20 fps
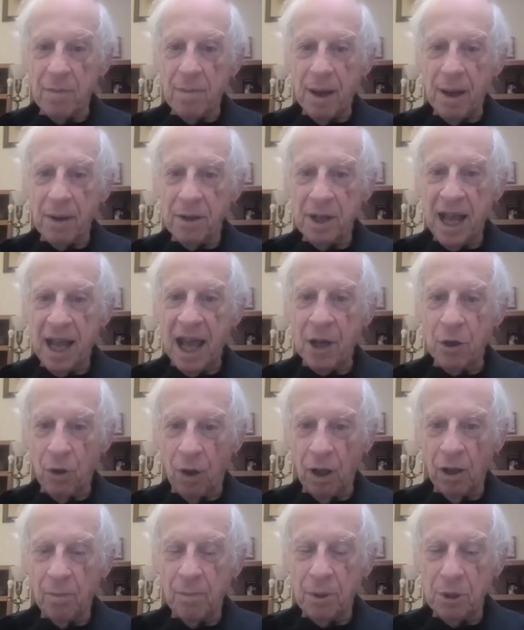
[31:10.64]
about it at
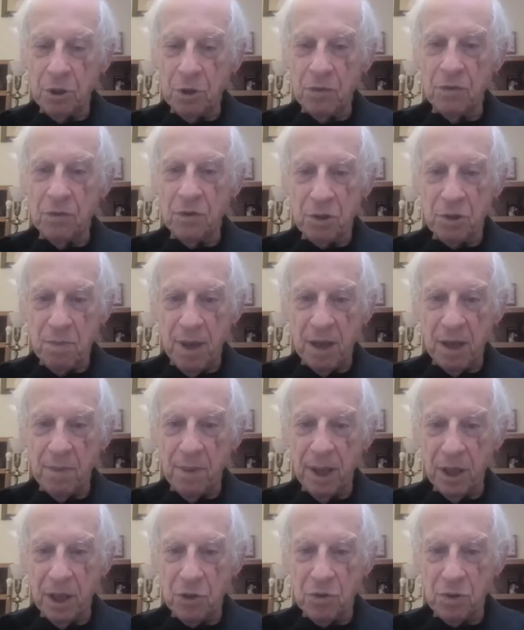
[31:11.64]
all, but you've just made
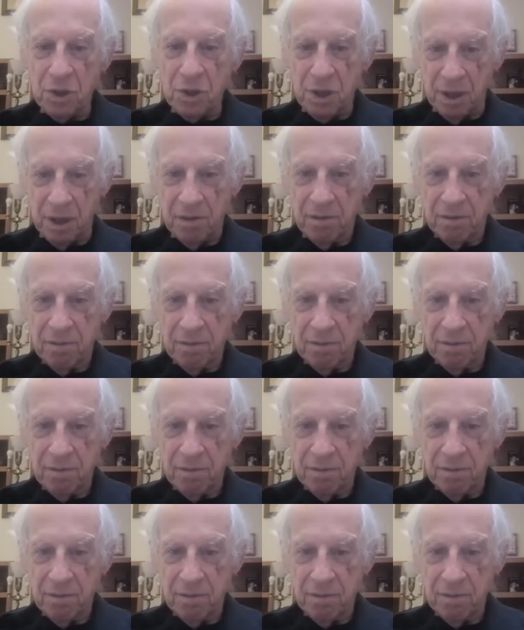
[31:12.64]
me interested.